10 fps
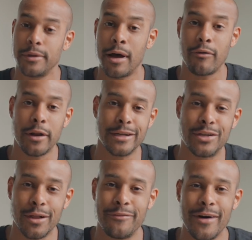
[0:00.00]
Not
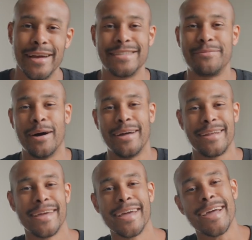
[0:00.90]
financial advice, but
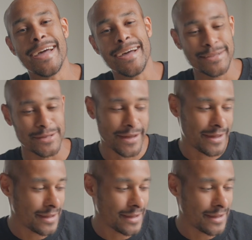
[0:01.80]
so yeah,